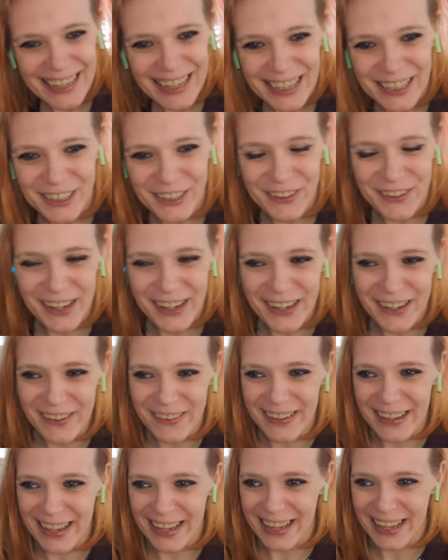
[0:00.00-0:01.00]
you can go
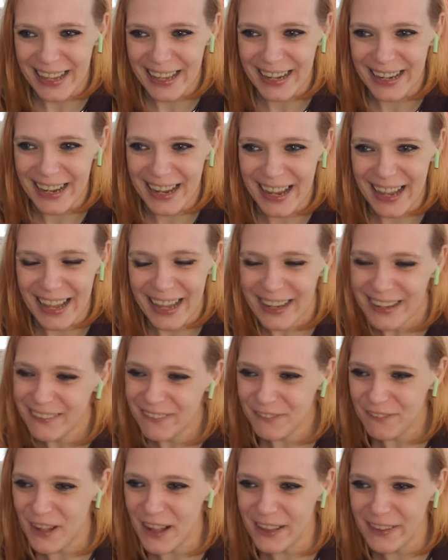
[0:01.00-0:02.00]
ahead and
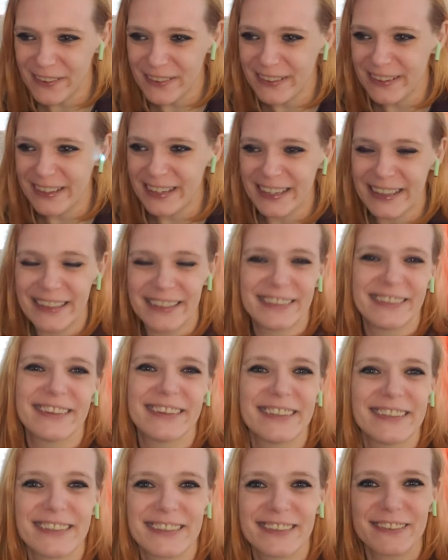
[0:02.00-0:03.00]
follow the link that's in the
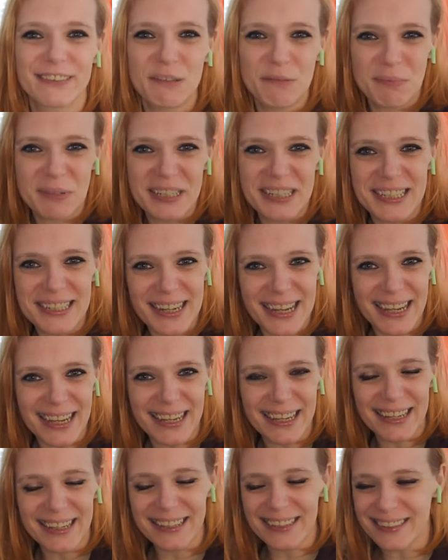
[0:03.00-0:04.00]
description
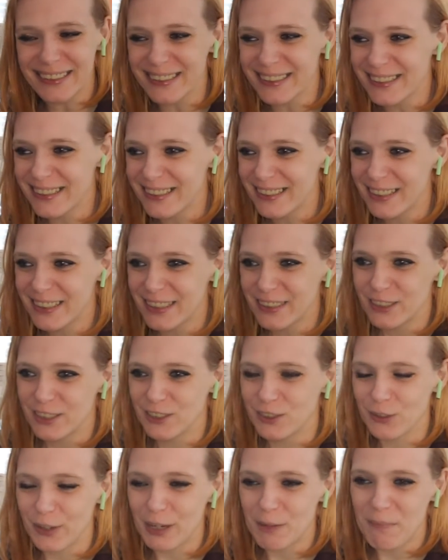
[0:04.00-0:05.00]
and
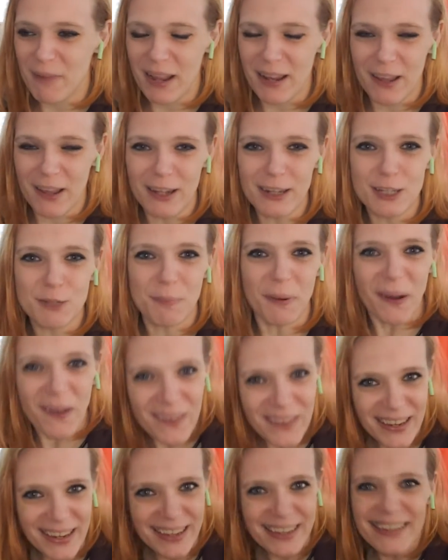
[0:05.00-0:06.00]
join my launch
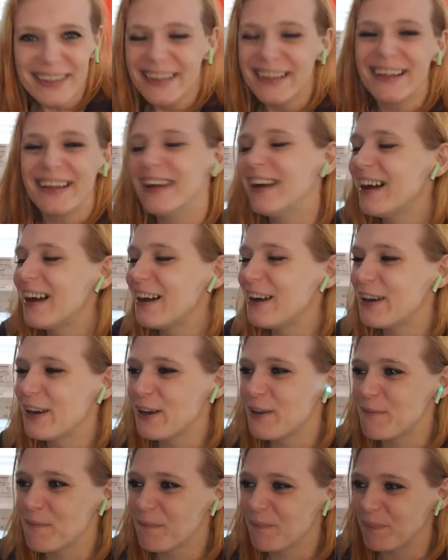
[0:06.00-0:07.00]
party.
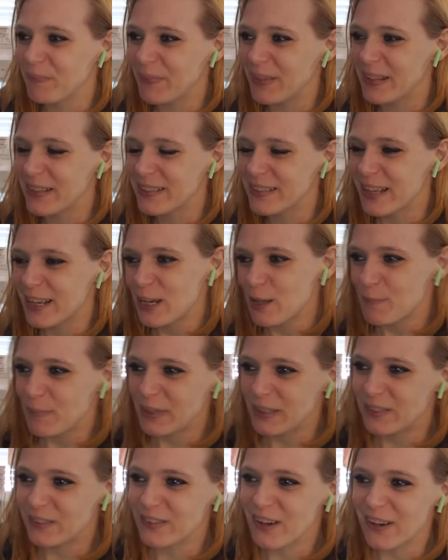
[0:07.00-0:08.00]
It's going to be
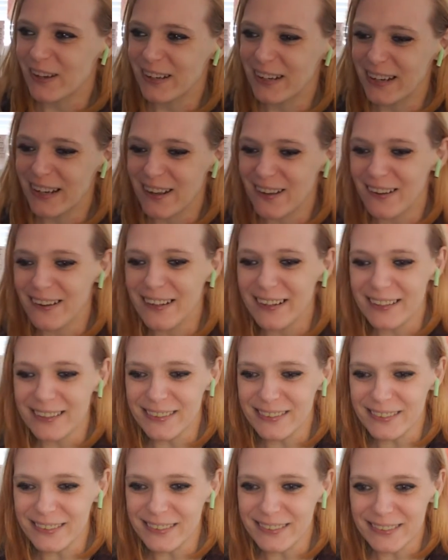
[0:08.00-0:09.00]
starting
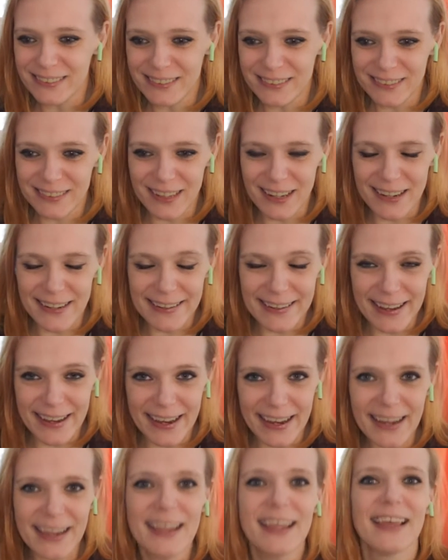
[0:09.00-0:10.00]
on
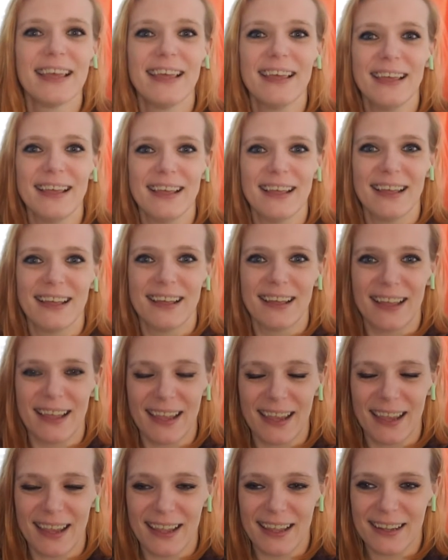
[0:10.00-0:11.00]
Sunday,
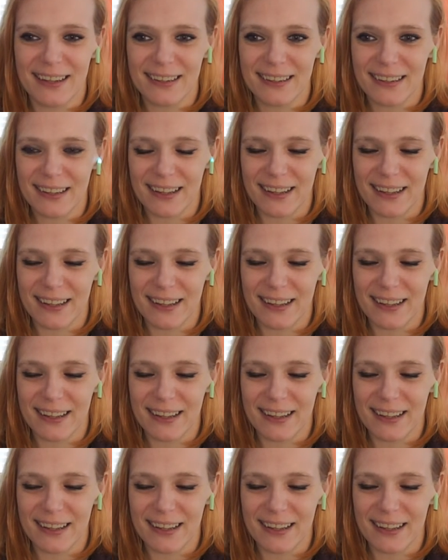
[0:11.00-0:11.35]
and